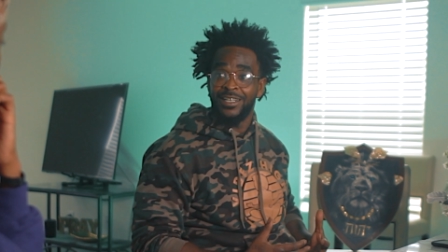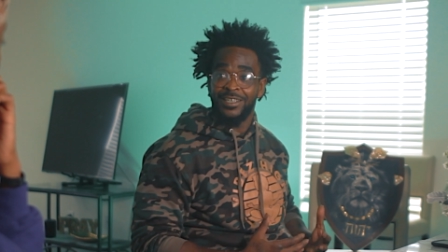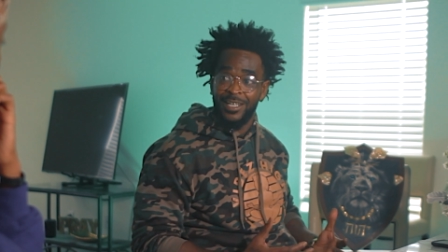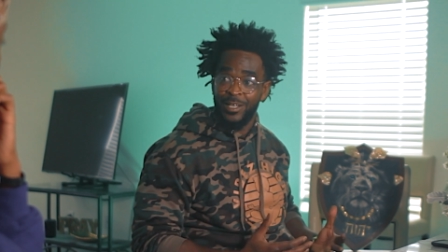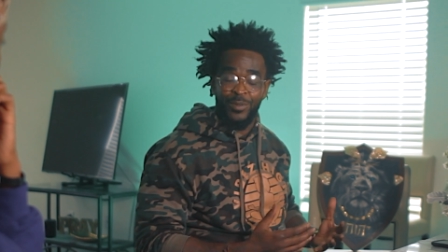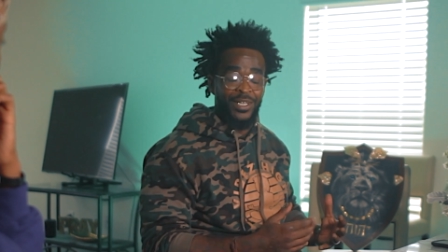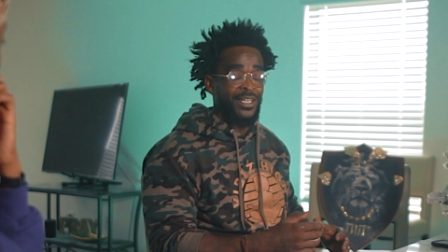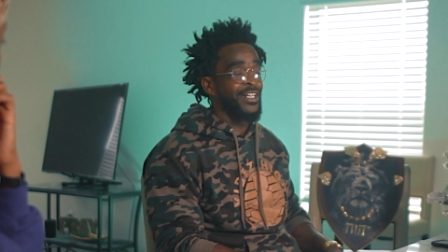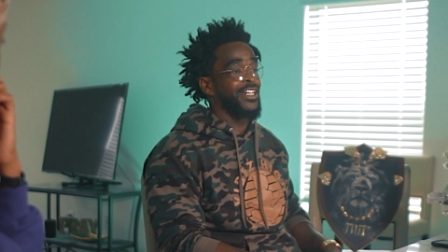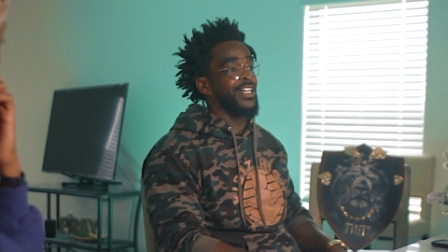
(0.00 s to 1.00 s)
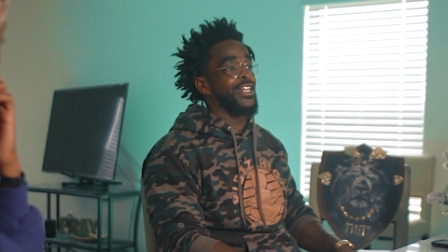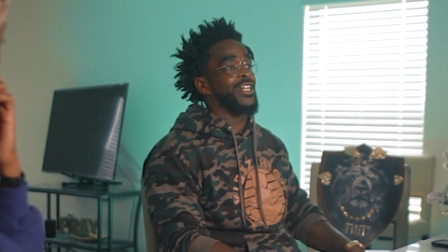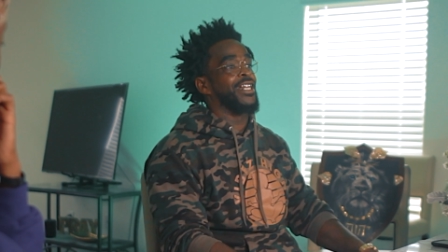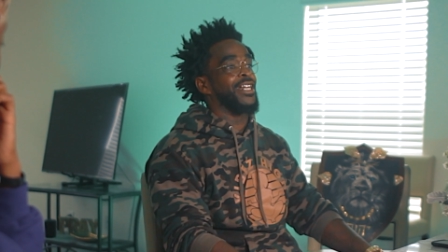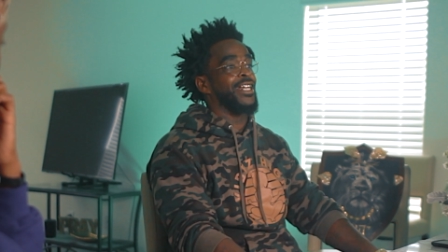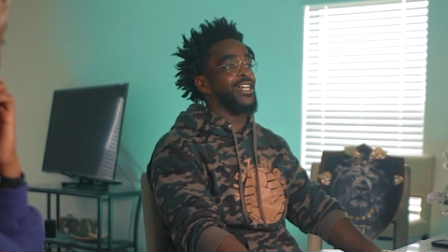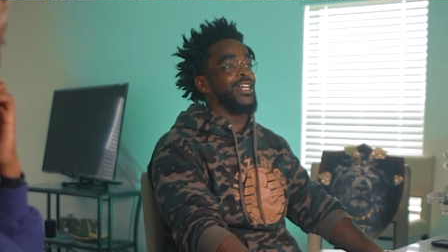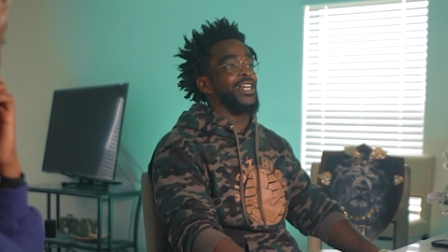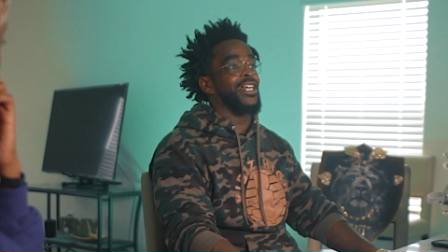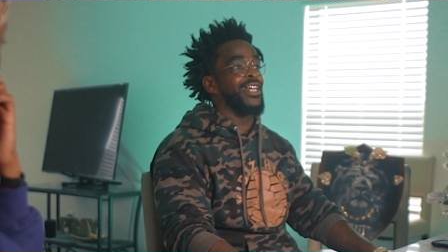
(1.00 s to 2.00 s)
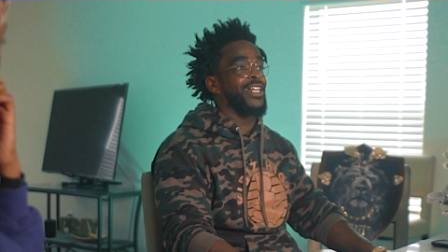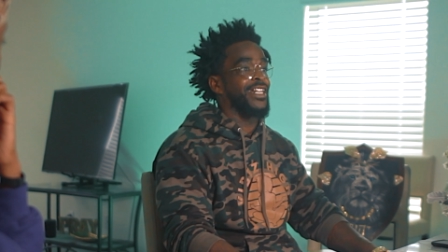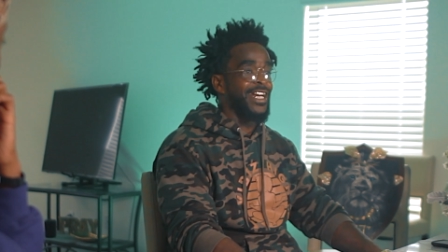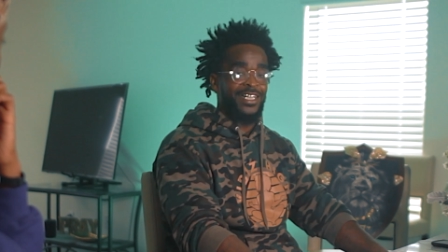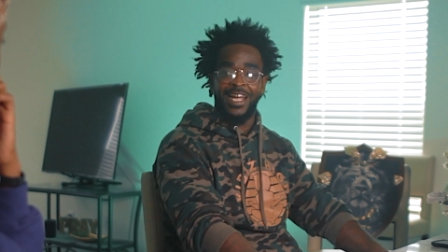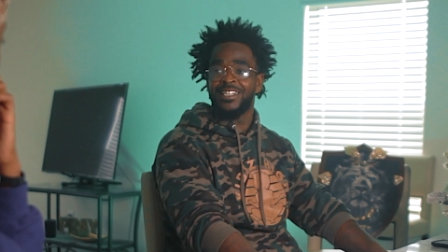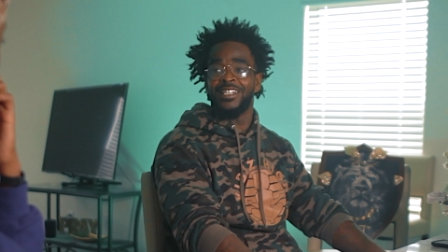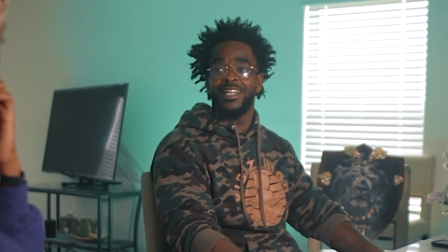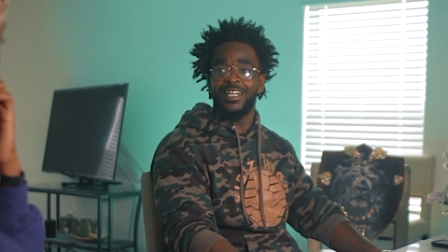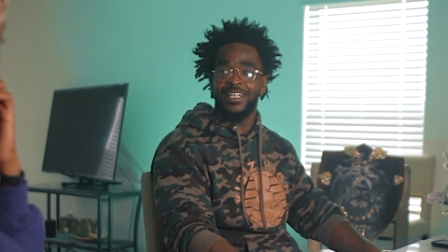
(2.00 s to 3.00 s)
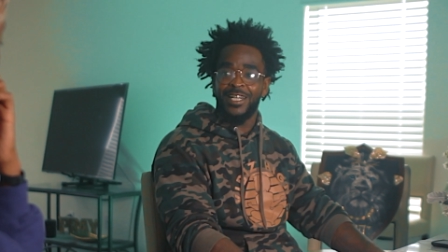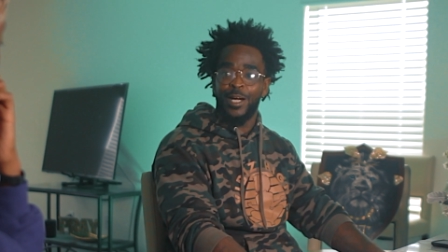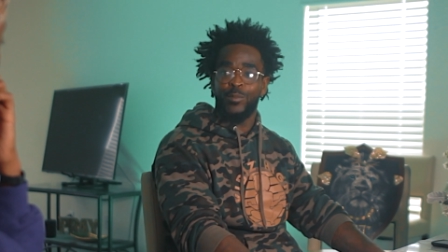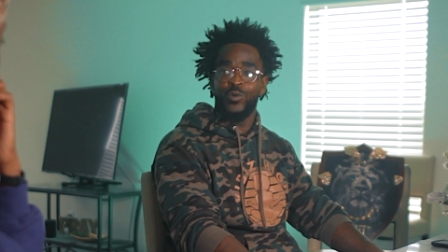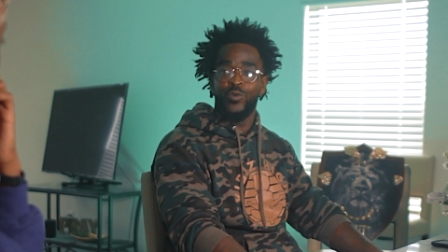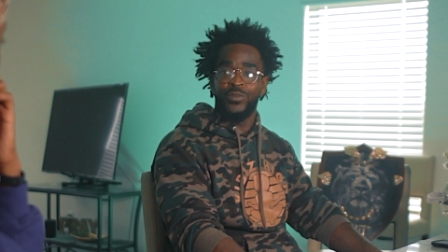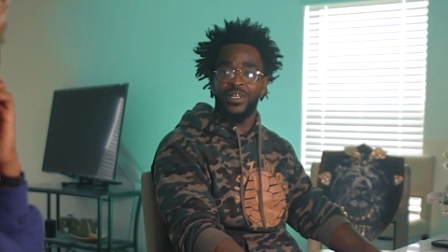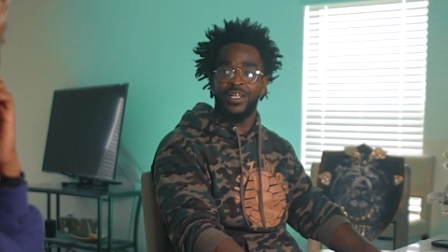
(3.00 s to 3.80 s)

It's Yahweh, and and, and, and that that's the energy I move